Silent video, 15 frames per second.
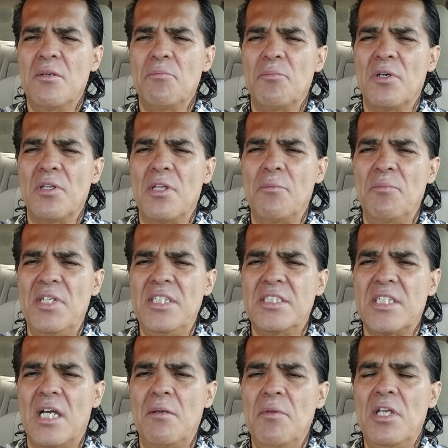But in the
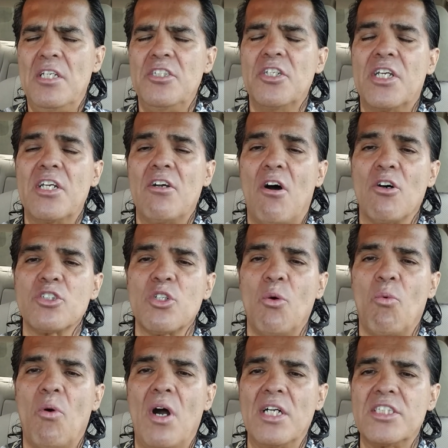meantime, you can also
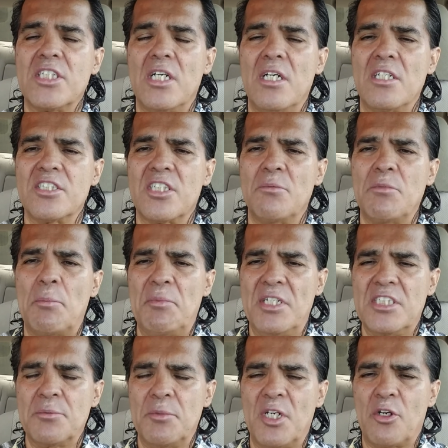watch some of
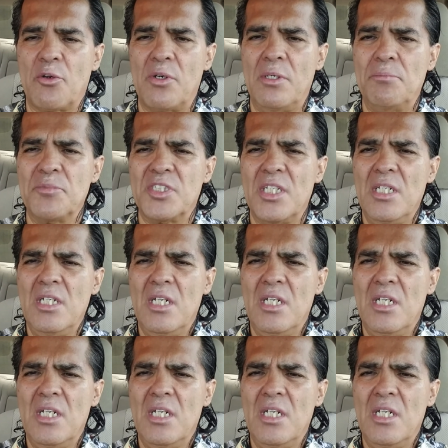Benjamin Creme's